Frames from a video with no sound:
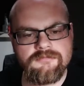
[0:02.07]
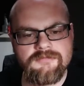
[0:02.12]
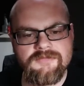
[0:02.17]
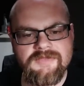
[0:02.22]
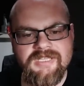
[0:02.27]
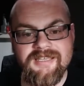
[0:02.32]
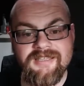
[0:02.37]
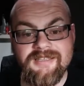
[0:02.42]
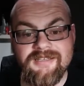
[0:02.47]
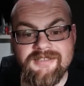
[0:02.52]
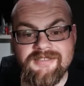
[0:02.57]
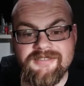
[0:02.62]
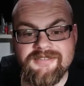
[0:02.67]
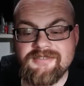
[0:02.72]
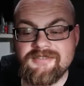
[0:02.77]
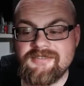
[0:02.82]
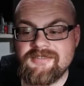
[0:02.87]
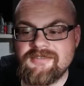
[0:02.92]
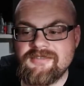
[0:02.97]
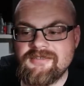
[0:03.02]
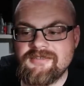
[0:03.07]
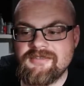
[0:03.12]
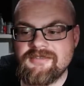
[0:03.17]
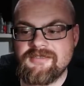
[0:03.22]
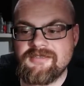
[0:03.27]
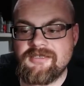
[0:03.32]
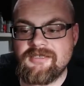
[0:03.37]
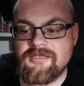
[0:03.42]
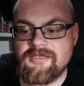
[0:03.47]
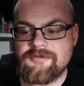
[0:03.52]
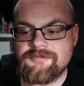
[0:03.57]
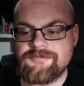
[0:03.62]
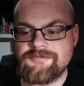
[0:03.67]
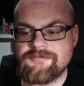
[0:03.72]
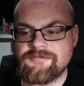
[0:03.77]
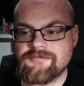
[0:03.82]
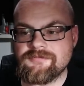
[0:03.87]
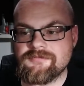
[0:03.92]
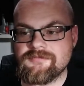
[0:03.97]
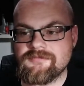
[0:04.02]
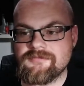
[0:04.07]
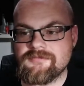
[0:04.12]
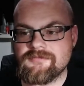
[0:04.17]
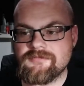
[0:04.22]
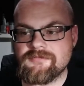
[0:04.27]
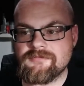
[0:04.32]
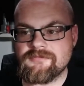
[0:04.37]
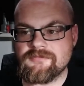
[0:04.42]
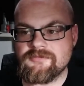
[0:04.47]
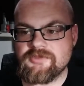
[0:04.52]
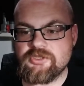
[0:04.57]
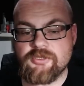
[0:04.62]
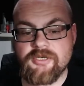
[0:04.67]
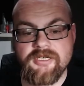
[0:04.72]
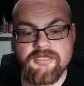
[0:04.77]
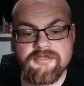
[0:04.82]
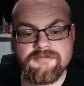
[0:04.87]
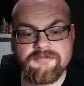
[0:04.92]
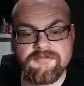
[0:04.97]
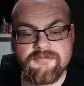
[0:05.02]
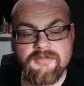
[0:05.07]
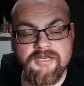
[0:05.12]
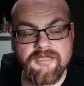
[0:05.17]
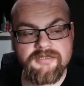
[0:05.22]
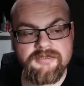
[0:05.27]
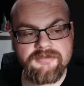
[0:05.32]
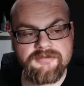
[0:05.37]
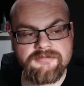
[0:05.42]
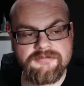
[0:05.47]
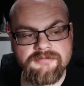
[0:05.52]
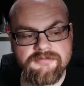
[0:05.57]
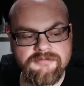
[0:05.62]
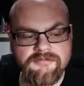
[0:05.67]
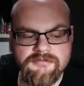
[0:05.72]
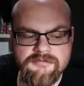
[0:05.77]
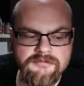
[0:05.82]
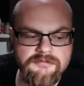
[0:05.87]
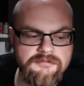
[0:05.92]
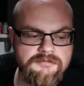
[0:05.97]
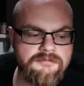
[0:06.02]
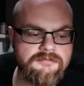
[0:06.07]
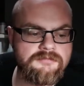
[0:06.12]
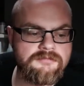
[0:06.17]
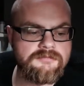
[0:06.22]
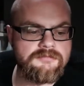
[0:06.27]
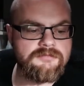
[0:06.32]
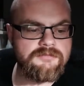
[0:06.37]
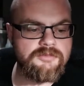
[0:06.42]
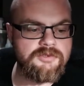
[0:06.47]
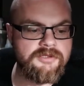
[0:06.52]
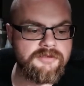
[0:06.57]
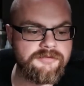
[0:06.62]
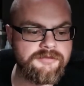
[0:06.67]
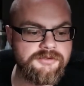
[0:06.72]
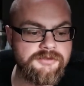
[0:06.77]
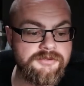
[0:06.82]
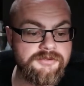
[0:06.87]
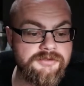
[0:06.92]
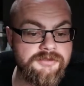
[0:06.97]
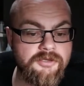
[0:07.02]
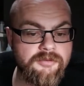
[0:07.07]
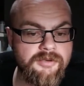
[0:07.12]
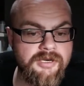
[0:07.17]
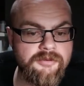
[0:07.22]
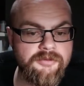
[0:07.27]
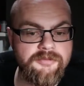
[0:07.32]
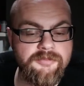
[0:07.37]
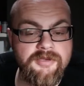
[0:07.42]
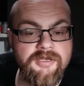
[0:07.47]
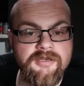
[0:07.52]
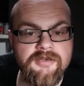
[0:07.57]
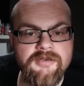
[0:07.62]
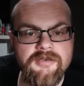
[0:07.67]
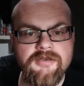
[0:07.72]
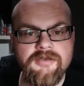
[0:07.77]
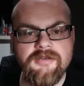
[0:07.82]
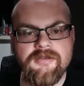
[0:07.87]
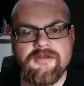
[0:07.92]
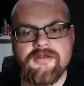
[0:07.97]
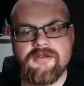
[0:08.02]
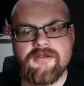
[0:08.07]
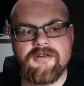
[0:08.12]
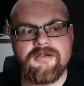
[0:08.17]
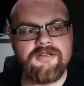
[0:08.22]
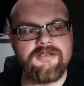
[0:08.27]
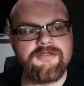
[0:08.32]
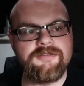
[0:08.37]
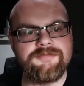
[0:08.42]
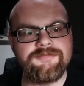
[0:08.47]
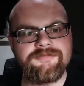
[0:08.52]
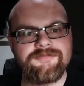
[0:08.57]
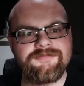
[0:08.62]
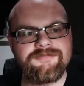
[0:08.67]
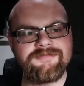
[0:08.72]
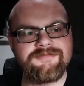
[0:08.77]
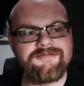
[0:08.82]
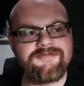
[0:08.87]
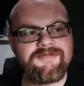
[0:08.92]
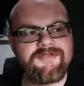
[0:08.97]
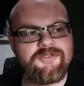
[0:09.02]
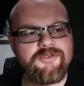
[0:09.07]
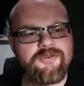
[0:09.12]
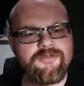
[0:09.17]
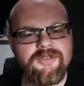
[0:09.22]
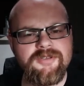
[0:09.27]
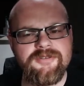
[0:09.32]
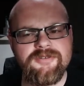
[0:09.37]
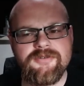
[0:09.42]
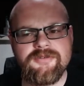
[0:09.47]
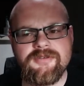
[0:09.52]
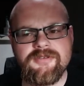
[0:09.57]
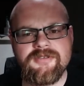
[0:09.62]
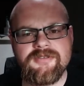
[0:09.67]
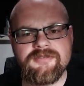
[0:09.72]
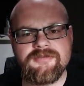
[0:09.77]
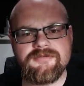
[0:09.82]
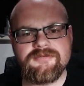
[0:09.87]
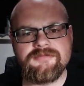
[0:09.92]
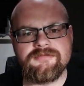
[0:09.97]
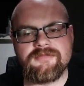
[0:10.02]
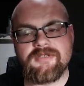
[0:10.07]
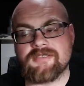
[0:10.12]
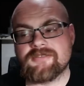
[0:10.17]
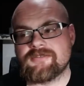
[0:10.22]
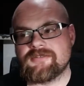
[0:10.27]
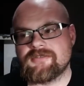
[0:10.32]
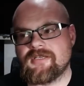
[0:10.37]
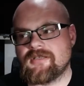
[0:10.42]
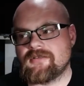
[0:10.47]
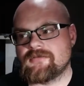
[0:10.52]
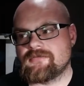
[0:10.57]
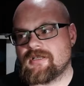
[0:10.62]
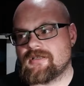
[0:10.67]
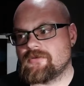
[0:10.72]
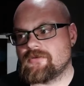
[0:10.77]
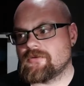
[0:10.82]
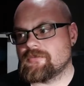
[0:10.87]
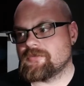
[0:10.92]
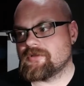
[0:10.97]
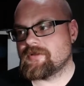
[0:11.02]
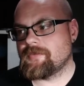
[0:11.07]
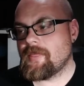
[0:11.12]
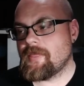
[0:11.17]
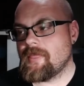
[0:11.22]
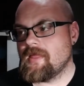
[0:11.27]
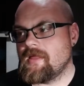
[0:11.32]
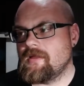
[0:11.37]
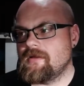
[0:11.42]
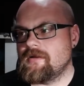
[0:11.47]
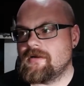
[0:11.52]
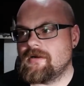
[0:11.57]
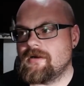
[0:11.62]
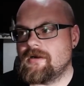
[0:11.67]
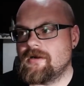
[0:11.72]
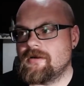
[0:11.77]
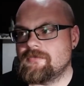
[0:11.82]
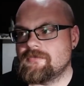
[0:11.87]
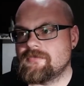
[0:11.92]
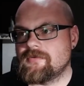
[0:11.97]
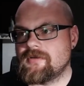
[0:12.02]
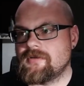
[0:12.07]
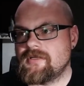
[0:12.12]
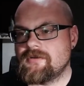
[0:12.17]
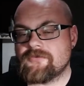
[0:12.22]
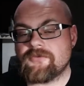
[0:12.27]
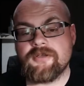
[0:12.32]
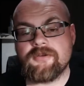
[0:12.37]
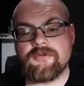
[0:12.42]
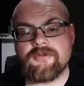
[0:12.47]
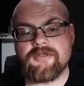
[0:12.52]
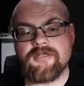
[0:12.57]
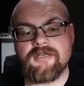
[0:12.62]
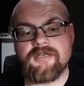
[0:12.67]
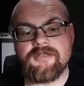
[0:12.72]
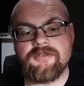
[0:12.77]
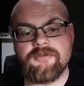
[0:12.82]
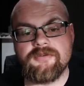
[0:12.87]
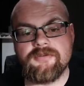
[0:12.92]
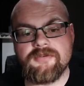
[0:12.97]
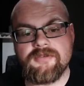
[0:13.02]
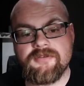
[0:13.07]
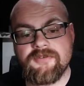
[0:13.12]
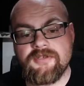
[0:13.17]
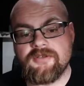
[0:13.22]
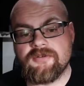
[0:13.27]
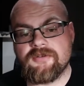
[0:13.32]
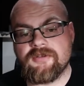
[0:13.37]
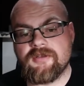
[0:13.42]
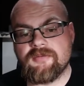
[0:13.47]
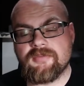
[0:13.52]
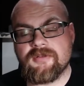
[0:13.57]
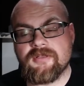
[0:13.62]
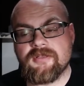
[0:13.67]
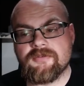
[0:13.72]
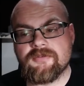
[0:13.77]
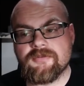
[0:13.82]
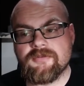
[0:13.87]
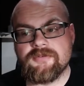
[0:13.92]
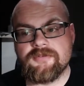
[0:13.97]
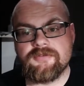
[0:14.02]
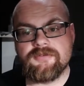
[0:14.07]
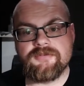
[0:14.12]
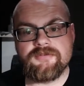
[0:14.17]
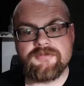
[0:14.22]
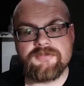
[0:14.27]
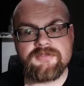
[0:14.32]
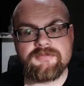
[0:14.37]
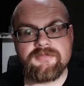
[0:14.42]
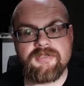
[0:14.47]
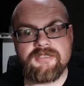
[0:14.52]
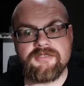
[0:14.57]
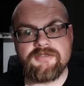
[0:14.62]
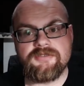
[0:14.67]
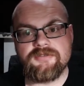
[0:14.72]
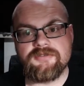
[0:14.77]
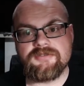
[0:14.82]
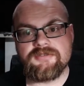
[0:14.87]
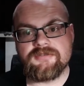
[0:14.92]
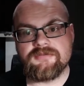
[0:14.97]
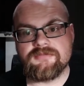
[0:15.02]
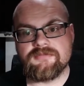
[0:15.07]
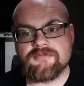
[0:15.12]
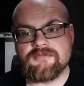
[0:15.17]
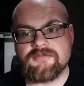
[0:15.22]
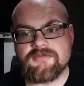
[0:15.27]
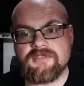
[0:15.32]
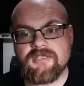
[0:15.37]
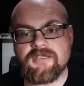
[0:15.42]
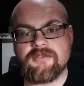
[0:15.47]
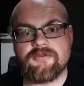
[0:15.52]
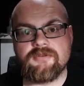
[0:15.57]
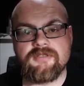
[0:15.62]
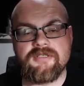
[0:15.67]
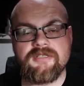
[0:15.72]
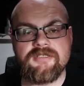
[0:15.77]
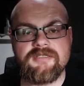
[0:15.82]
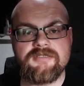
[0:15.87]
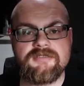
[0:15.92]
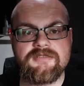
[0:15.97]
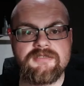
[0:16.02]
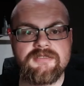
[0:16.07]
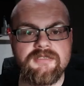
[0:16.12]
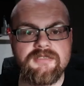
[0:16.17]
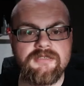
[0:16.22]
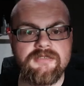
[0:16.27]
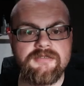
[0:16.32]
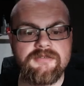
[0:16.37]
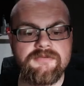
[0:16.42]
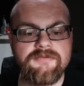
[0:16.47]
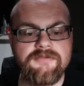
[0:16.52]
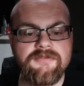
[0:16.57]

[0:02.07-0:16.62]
Hey there. Um, Duran, Mike, used to go by with me. Um, Normally do actually, hell, not normally. Infrequently I do video game playthroughs. I might do some tech related stuff.